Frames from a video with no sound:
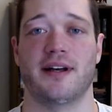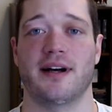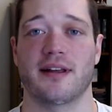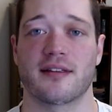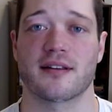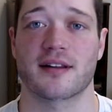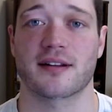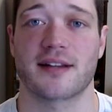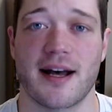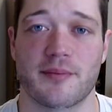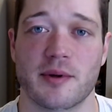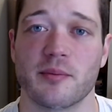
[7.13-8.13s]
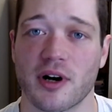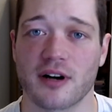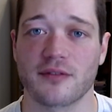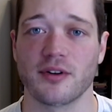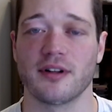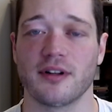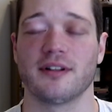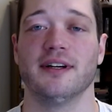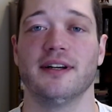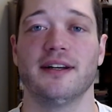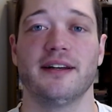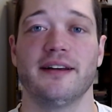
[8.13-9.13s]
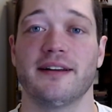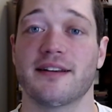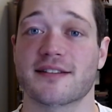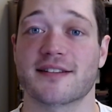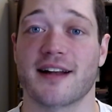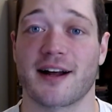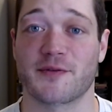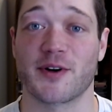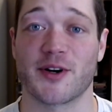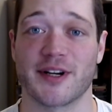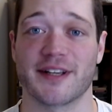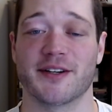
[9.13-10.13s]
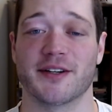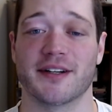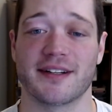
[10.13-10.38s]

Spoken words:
I think that Captain Marvel is not very good.